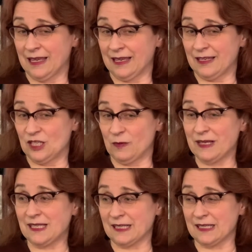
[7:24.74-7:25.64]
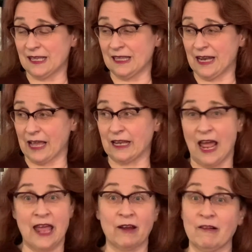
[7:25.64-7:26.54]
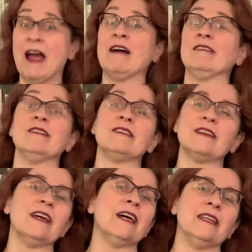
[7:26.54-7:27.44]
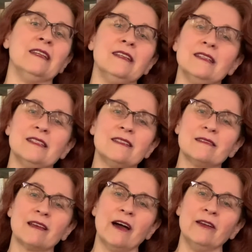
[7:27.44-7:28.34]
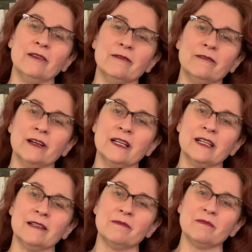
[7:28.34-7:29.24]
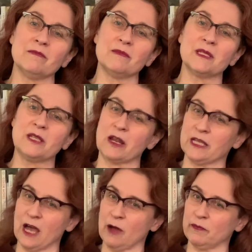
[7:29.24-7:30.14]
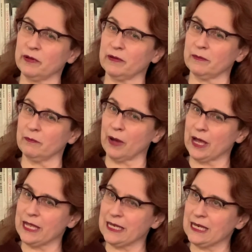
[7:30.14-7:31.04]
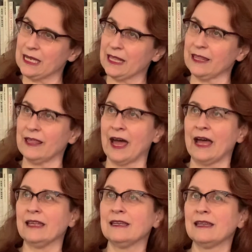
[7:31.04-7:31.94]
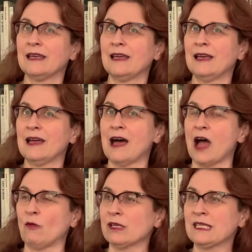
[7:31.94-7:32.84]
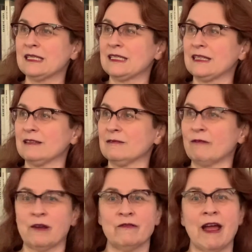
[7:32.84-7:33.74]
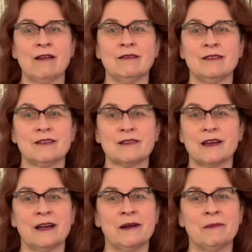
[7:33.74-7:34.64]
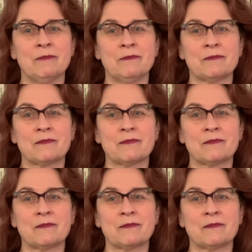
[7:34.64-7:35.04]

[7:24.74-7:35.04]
she basically said that I could hang around and kind of uh, study up, but that I wasn't to run around um,